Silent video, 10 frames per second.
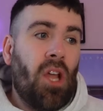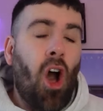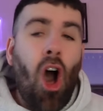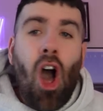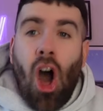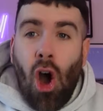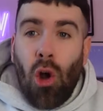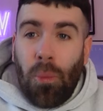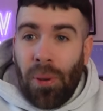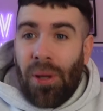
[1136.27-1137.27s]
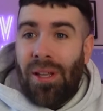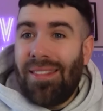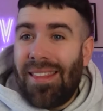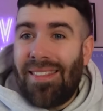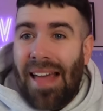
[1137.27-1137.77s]
I hope
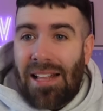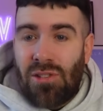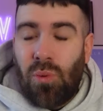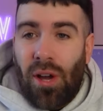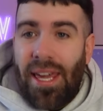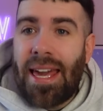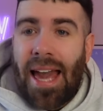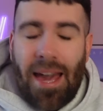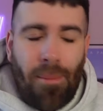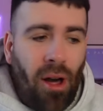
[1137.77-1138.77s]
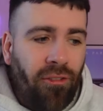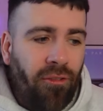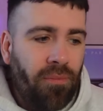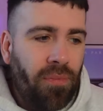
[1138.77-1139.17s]
that that's why he came off,